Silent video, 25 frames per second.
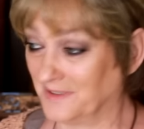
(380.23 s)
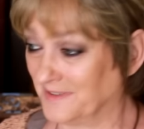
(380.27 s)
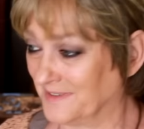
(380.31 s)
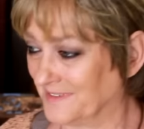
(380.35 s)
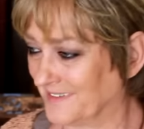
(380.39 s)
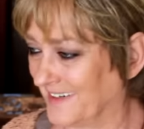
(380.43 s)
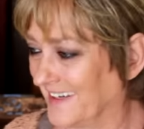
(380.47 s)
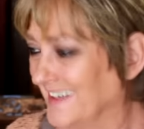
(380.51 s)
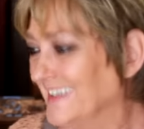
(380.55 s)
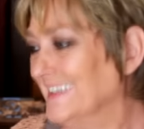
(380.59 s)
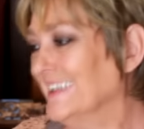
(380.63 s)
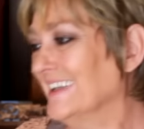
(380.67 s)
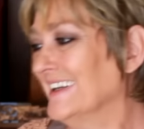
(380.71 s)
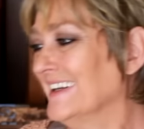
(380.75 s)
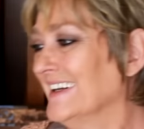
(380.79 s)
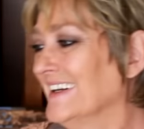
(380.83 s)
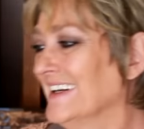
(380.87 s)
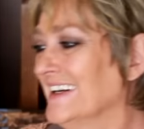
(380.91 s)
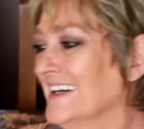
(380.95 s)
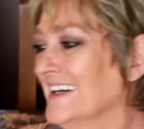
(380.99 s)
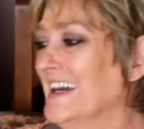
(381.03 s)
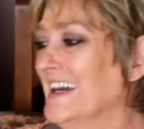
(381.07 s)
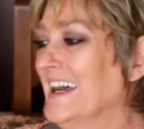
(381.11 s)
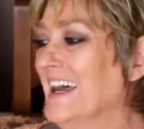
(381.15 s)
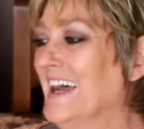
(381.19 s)
Right?
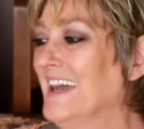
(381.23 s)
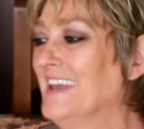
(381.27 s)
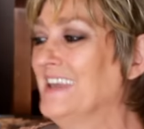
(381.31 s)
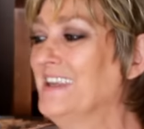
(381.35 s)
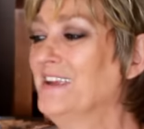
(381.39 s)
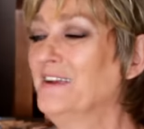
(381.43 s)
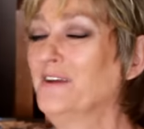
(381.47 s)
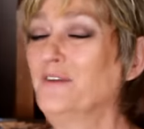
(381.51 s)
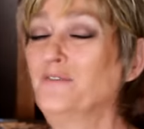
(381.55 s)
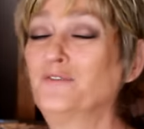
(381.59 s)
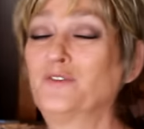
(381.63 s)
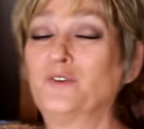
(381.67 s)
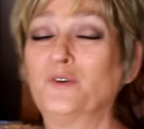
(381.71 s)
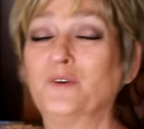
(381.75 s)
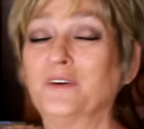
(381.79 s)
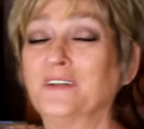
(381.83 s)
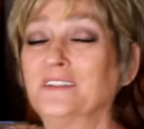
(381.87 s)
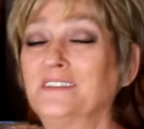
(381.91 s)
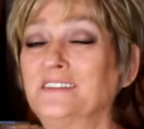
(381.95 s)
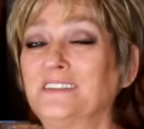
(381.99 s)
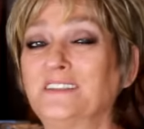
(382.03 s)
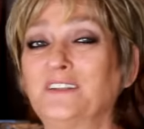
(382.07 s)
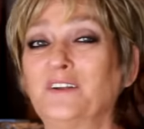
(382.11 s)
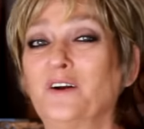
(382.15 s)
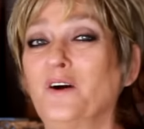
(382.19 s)
And of
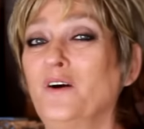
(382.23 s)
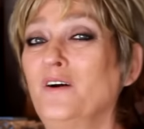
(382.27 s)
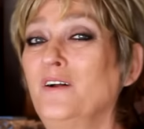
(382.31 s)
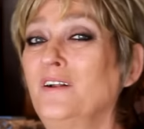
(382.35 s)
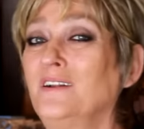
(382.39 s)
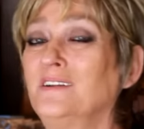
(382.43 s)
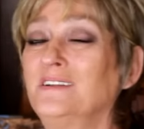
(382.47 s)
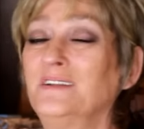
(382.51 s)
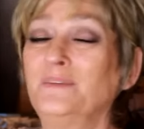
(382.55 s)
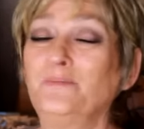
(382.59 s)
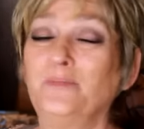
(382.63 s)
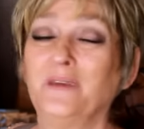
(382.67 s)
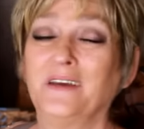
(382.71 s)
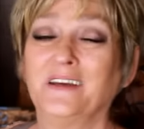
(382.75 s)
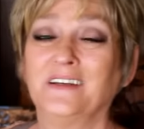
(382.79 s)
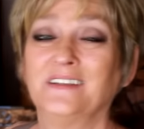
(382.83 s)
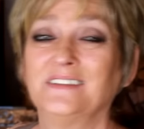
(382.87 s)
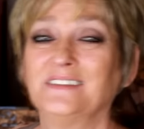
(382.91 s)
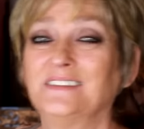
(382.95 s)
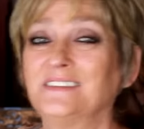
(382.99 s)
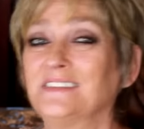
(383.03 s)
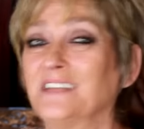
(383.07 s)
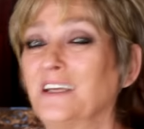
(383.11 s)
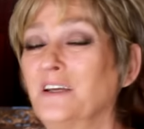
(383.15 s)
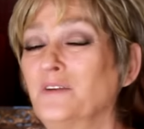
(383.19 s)
course, it all
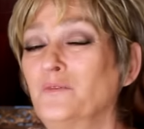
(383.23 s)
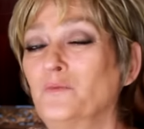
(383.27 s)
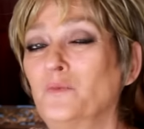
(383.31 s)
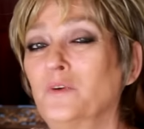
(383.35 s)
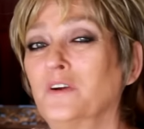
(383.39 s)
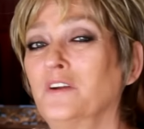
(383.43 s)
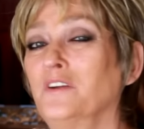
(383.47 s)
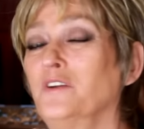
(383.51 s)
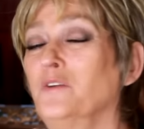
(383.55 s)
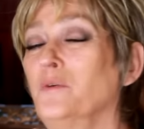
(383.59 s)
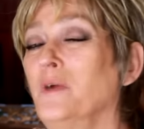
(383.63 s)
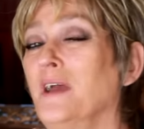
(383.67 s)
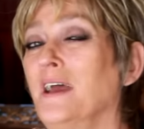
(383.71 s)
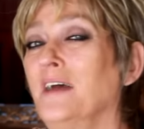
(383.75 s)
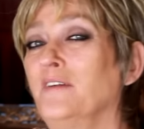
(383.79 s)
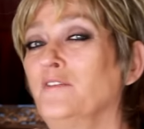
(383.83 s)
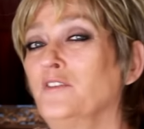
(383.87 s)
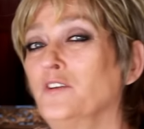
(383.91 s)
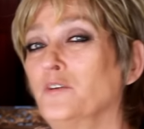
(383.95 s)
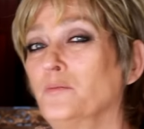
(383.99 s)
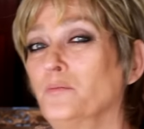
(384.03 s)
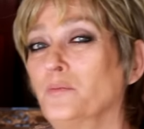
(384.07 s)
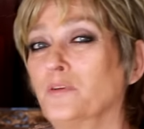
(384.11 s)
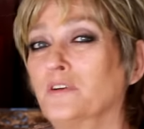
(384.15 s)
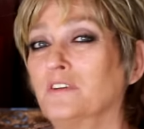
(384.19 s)
depends on where you have
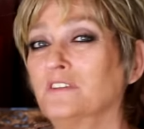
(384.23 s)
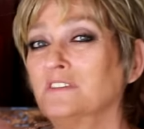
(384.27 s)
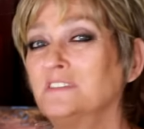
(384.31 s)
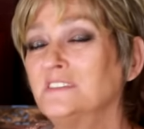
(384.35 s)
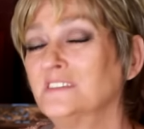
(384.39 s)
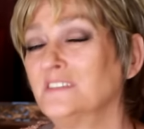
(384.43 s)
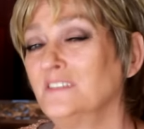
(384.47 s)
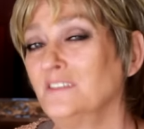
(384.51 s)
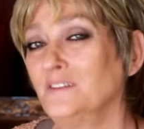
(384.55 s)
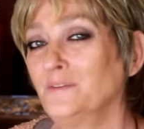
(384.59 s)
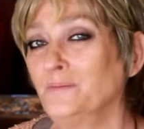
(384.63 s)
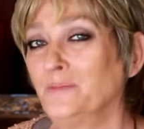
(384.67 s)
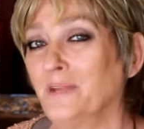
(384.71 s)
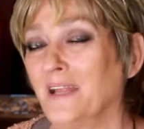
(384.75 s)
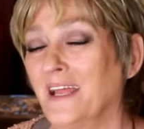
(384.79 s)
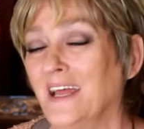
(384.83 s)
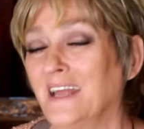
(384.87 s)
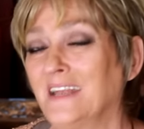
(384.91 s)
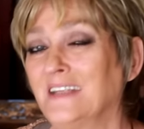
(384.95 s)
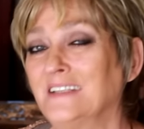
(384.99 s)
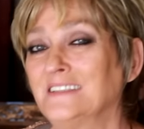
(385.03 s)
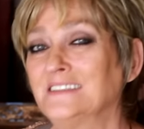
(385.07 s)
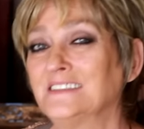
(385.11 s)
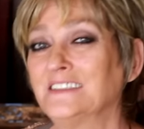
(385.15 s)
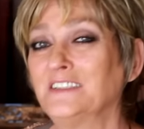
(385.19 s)
your personal
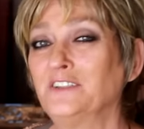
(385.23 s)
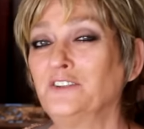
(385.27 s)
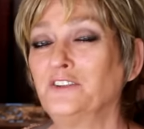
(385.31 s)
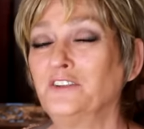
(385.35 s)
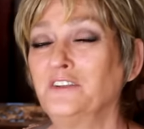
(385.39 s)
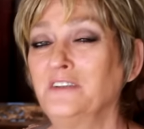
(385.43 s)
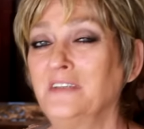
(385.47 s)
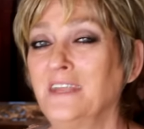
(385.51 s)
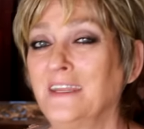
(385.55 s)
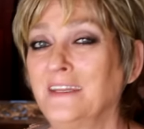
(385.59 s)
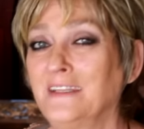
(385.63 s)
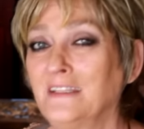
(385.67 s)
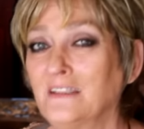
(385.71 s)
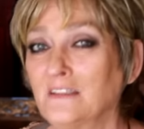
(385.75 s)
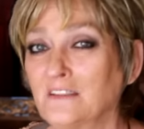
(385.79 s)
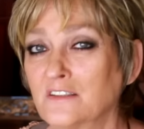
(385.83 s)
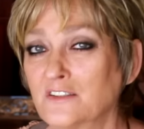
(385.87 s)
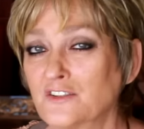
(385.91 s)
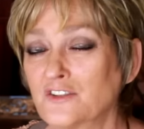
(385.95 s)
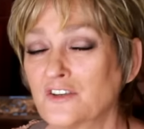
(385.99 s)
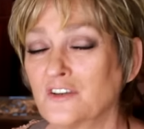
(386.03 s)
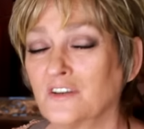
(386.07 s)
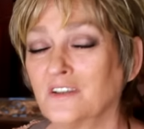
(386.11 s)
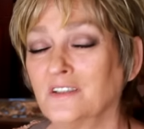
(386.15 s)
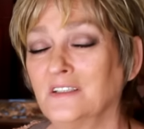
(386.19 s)
planets in your natal
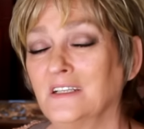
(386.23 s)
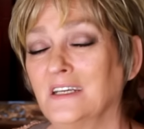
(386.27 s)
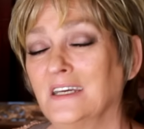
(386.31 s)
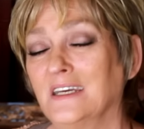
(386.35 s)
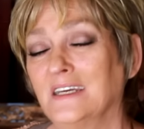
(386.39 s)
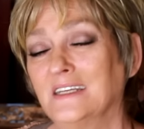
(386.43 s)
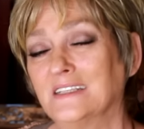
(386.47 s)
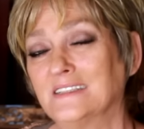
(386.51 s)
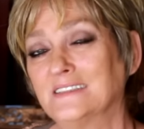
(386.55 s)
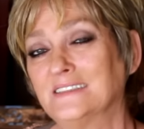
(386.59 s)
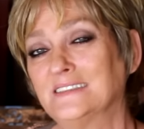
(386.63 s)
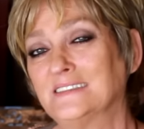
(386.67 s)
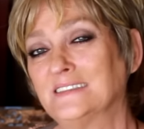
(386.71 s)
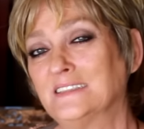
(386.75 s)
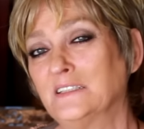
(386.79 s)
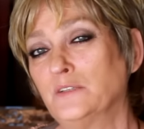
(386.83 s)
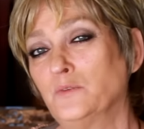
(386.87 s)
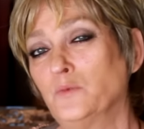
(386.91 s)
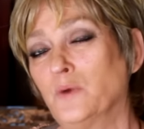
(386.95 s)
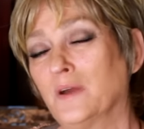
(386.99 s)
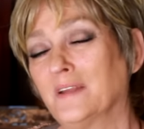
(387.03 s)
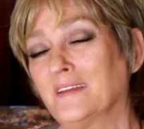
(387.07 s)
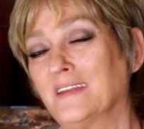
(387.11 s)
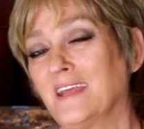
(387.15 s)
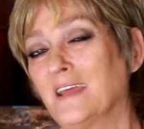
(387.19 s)
chart to see
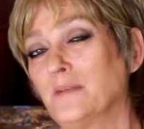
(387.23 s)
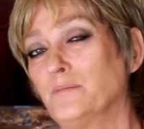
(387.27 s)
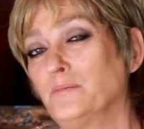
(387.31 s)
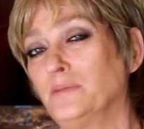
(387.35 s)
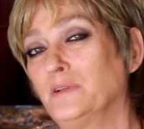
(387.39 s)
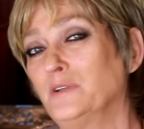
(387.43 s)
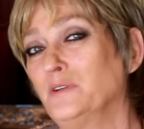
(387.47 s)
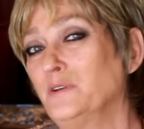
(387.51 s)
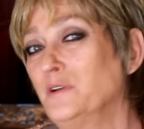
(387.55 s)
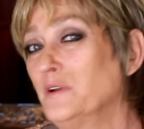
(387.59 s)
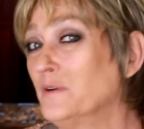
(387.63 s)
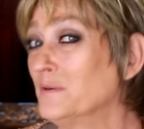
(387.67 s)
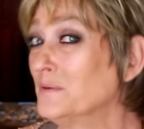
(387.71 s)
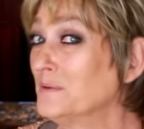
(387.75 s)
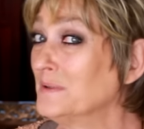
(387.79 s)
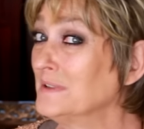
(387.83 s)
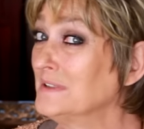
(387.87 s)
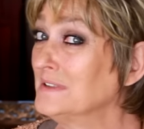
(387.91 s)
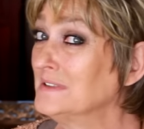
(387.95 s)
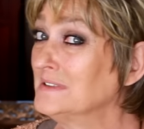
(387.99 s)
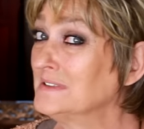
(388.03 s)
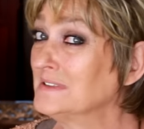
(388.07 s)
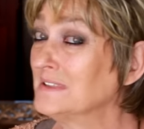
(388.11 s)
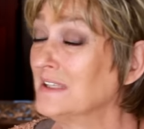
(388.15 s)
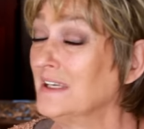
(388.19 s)
what that Pluto
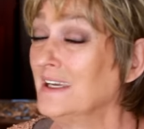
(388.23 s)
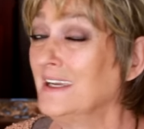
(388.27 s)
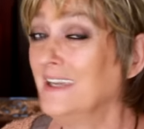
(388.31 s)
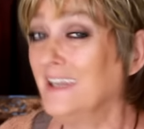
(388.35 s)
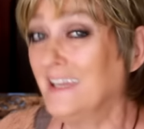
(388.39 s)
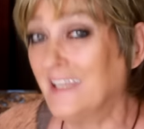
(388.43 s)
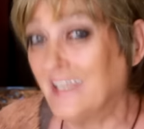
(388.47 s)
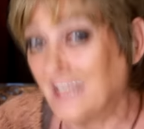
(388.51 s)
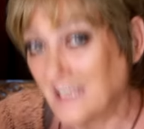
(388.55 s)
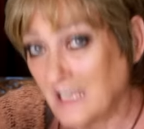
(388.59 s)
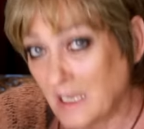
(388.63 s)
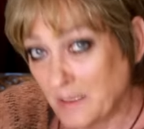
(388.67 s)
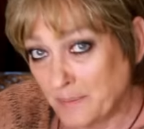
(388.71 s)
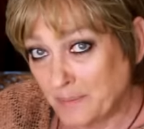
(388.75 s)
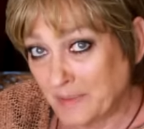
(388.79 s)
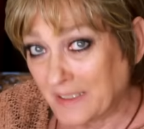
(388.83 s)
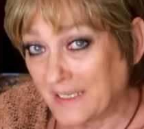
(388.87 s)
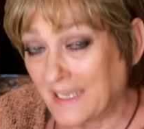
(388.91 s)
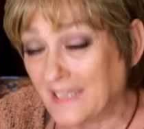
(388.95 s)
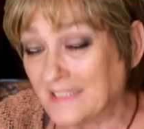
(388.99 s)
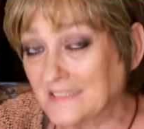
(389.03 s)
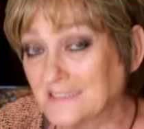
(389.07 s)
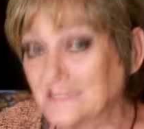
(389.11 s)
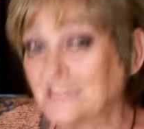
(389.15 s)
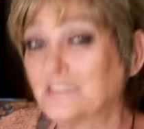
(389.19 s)
is hitting up
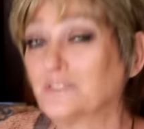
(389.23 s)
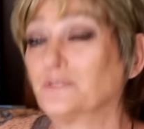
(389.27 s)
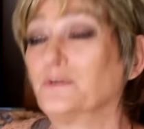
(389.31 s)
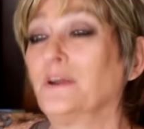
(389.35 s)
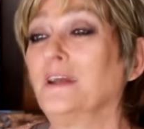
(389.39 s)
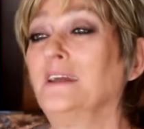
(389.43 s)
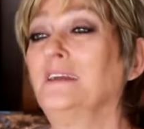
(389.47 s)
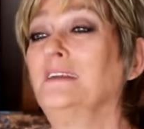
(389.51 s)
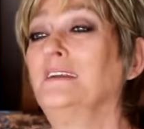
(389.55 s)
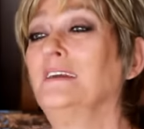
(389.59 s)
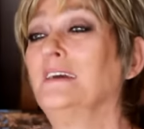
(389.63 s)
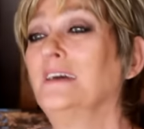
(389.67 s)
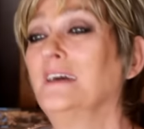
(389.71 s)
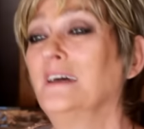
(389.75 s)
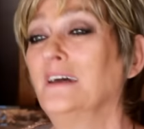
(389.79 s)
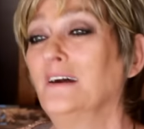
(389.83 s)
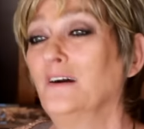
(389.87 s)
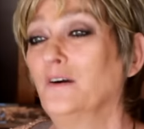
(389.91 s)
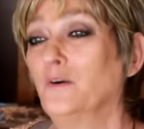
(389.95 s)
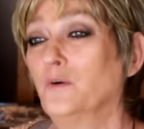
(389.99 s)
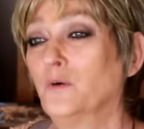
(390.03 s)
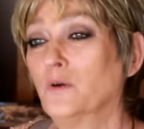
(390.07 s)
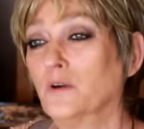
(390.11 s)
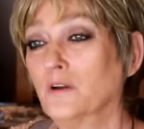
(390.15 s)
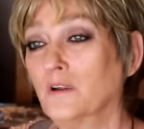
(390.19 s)
against, right?
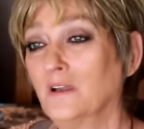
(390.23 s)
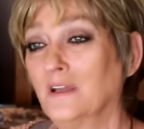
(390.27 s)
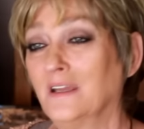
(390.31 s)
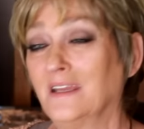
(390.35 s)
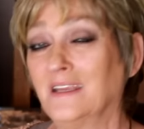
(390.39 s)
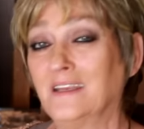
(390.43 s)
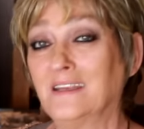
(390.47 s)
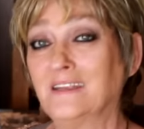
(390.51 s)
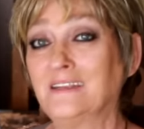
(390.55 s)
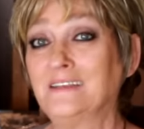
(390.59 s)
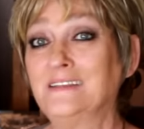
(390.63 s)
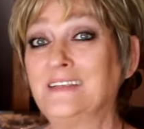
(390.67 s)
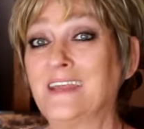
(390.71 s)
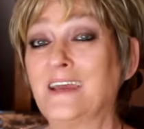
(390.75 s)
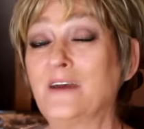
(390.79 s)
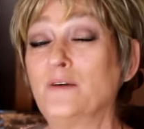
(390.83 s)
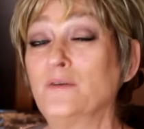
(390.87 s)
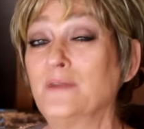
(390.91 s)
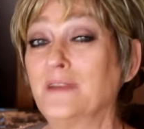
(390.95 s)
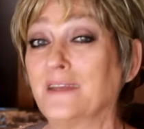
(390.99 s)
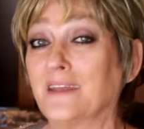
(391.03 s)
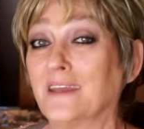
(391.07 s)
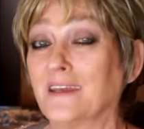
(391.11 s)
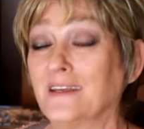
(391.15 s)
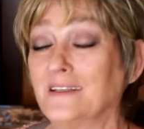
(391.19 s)
Or hitting
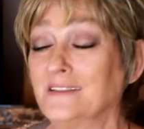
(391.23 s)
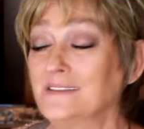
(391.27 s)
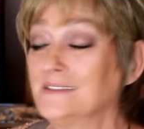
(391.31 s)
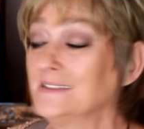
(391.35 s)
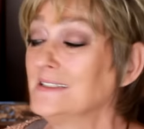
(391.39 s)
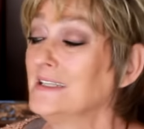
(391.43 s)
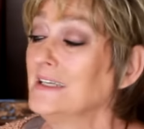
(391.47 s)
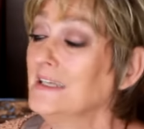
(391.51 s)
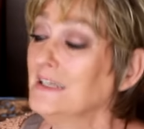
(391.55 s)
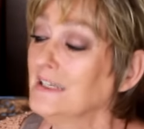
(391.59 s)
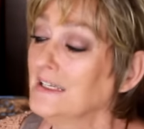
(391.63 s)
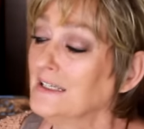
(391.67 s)
down against.